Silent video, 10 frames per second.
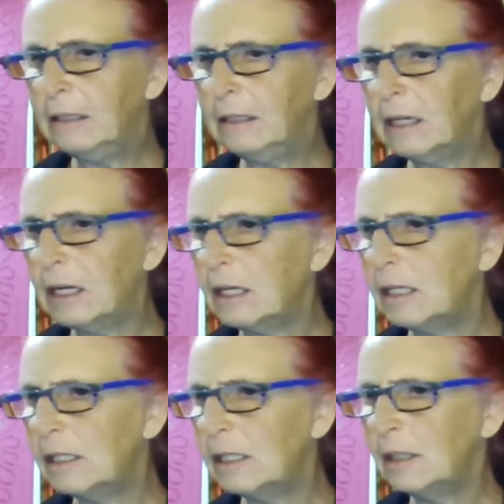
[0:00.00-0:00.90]

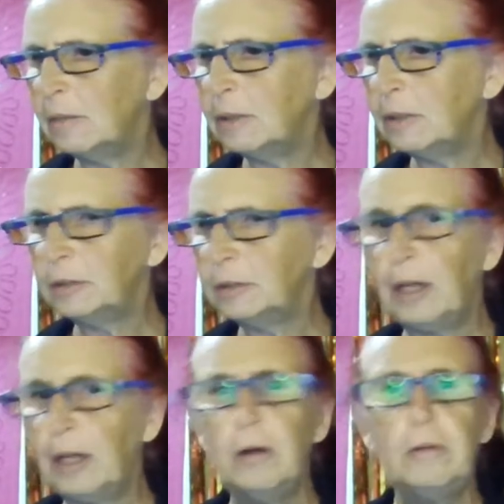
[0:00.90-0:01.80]
What should we?
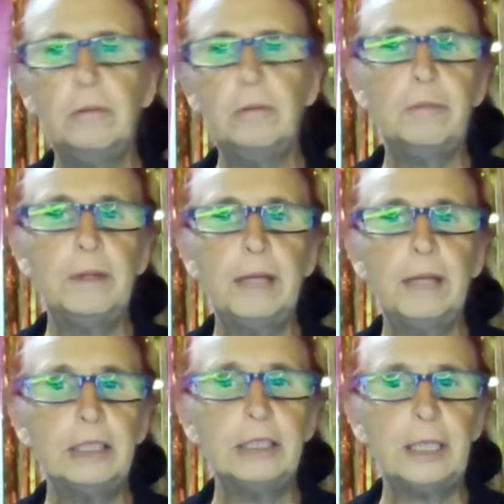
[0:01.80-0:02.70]
Oh, we
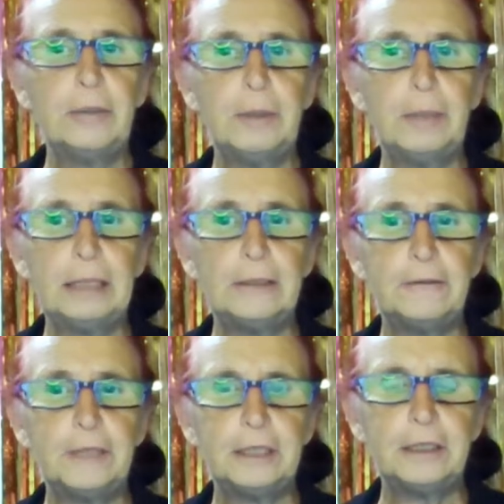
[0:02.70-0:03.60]
better
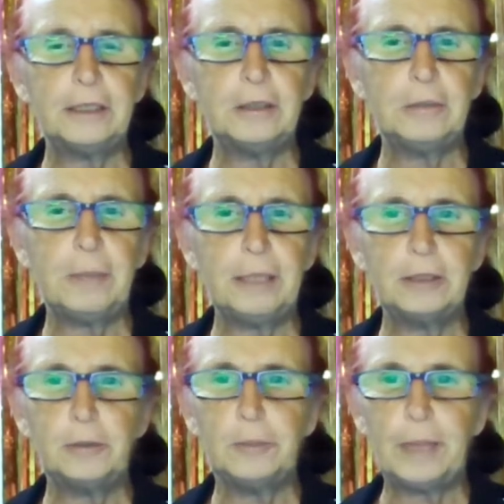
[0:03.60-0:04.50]
first do puzzle
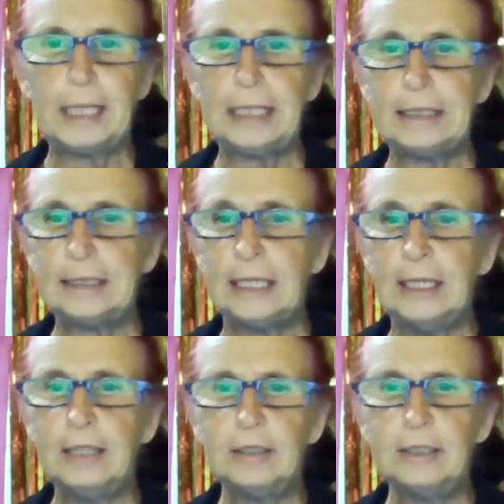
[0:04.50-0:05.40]
piece,
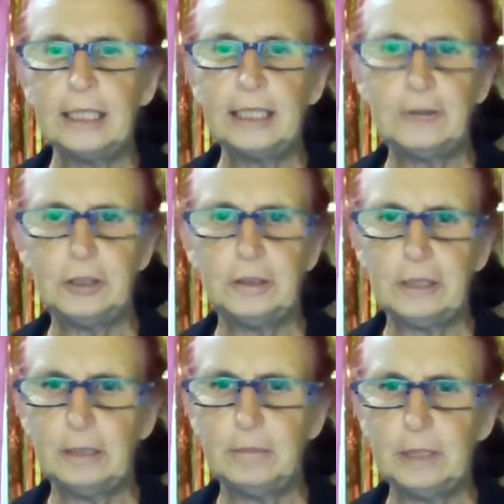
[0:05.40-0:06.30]
because that gives you time
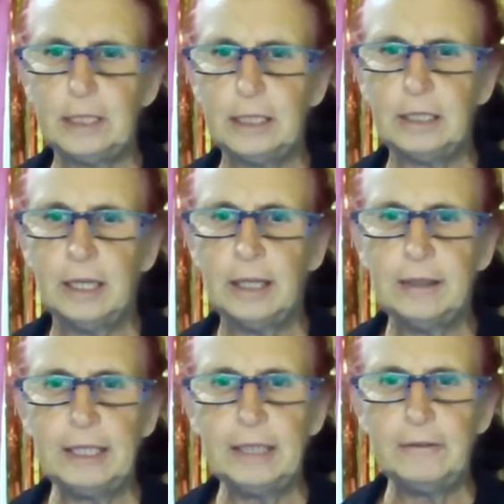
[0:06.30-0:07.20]
to think
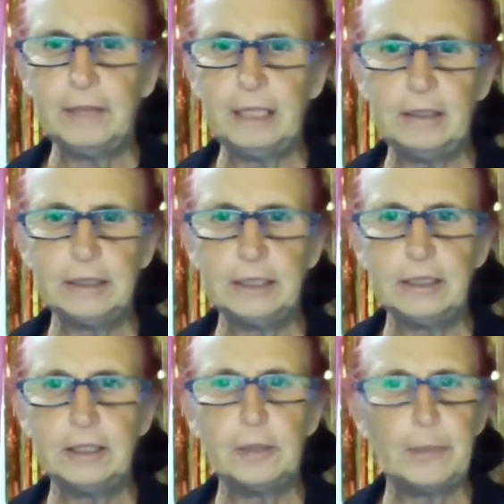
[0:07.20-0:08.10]
of the answer to the
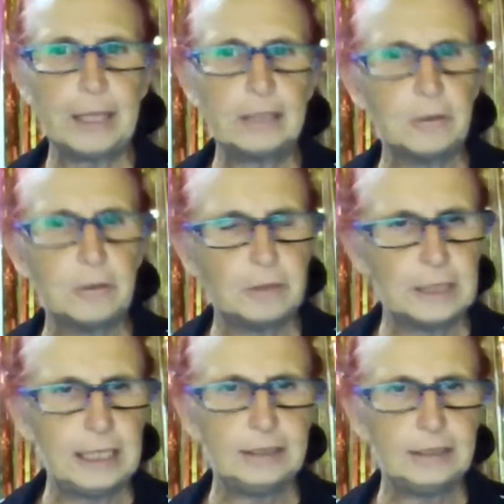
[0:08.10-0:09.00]
puzzle. So
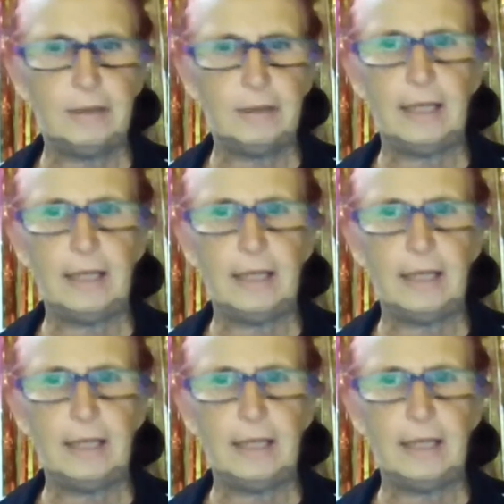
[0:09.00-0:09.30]
let's do that